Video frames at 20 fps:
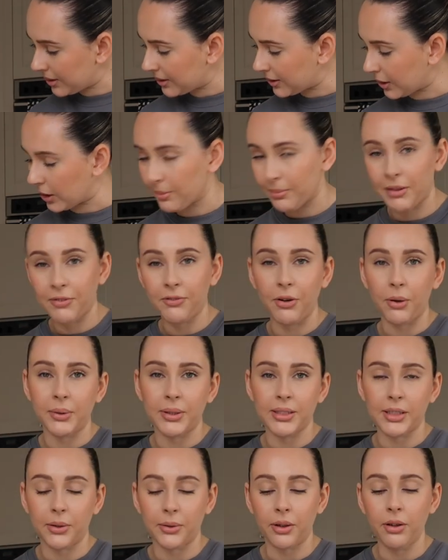Sorry, my phone
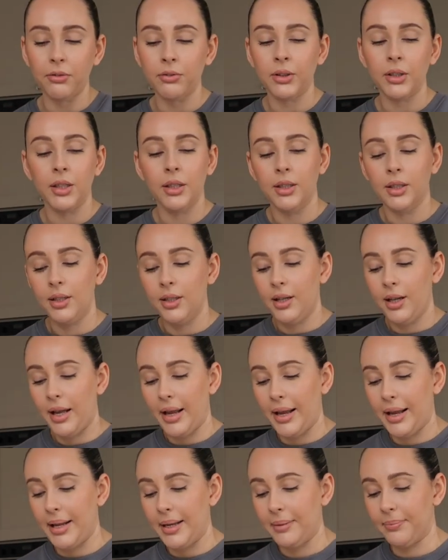has gone
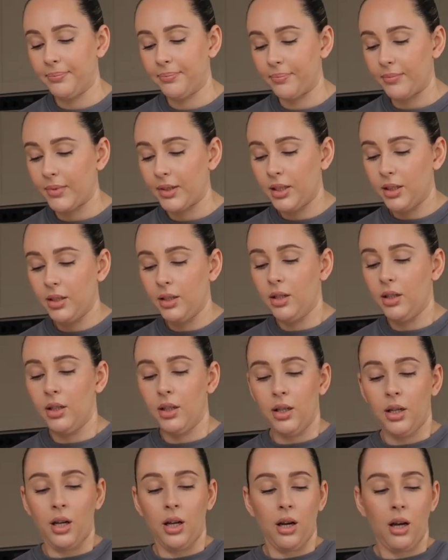off.
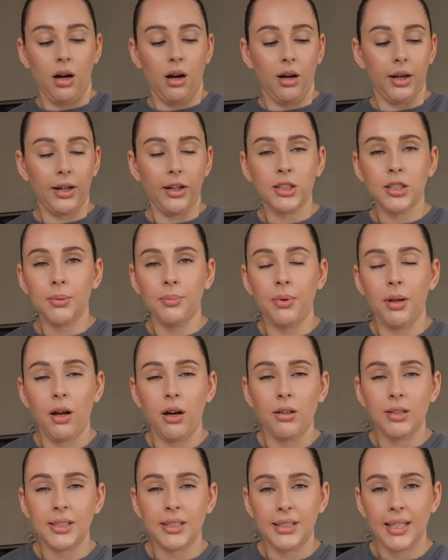I got some
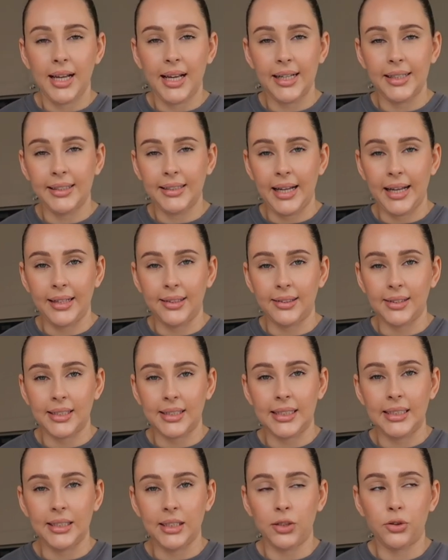lost head nails.
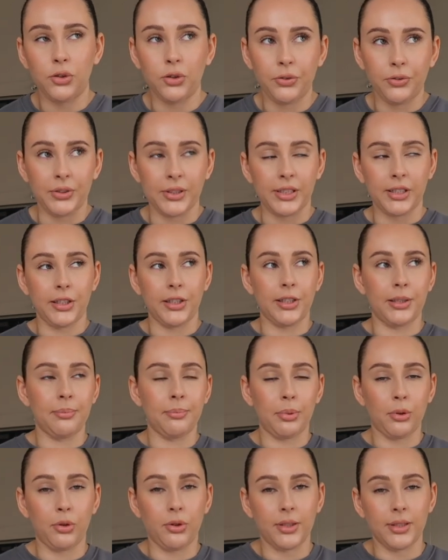These are good for
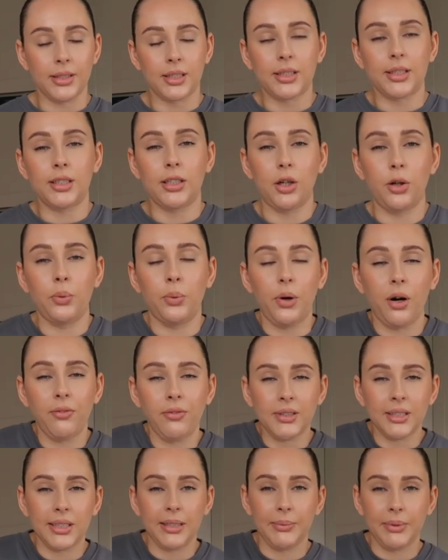skirting boards. So
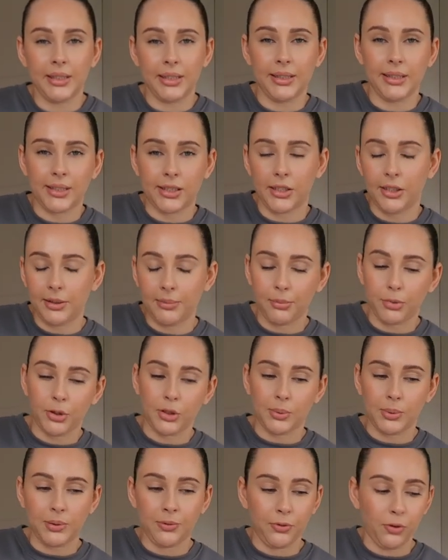obviously we did the skirting
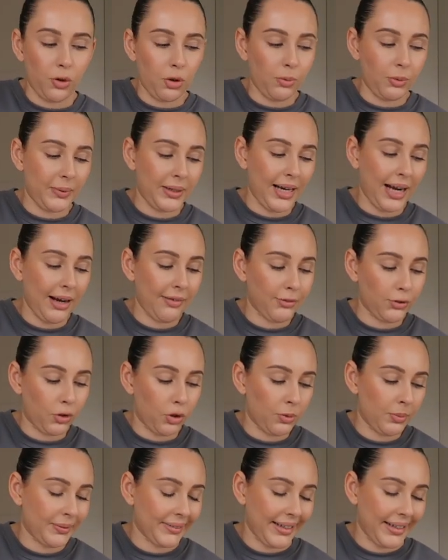boards before, but we have
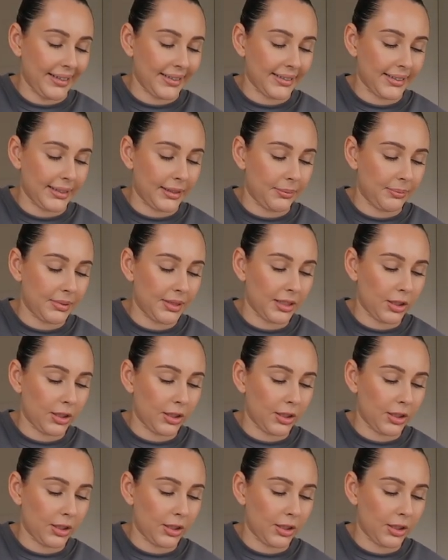normal nails in them,